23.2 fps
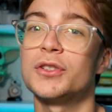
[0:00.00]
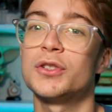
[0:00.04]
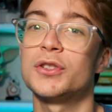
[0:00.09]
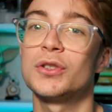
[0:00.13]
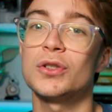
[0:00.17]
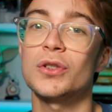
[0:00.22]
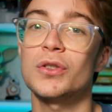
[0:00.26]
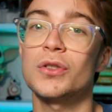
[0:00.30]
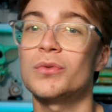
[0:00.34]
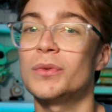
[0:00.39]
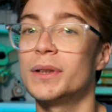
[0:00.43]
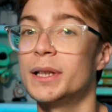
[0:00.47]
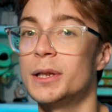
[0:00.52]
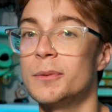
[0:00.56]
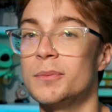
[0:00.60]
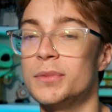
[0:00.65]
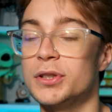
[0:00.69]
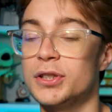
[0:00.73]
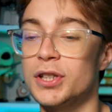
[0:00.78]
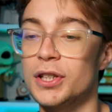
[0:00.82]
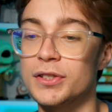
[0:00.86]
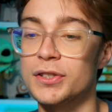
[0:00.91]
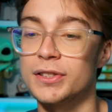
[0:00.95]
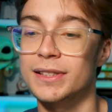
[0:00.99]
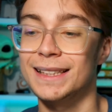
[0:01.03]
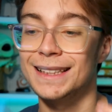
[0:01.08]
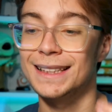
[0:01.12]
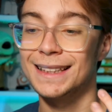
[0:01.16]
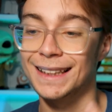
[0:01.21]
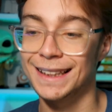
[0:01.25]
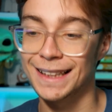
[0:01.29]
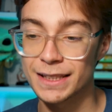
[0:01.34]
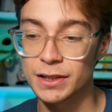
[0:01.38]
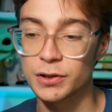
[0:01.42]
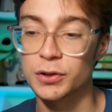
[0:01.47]
because John Williams does
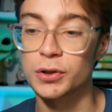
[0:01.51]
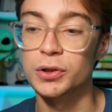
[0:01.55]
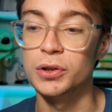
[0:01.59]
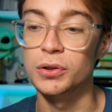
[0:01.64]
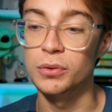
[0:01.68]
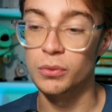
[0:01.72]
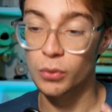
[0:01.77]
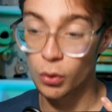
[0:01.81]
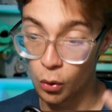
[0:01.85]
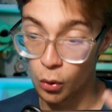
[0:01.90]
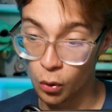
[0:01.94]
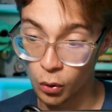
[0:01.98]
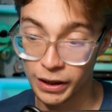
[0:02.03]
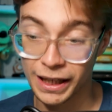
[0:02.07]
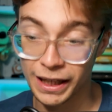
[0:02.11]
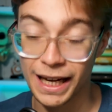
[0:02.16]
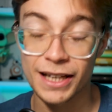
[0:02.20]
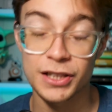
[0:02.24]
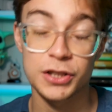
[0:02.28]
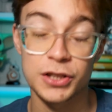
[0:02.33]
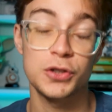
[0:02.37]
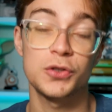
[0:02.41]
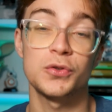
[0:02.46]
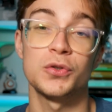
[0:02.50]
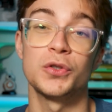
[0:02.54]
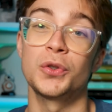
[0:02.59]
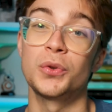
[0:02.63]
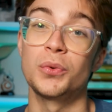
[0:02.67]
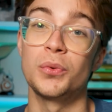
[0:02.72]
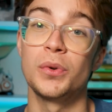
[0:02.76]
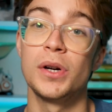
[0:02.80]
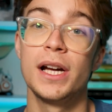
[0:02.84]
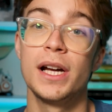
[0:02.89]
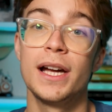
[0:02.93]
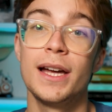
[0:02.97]
the classical
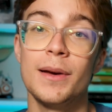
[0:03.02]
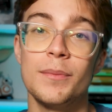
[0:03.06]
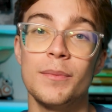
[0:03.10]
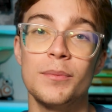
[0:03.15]
orchestral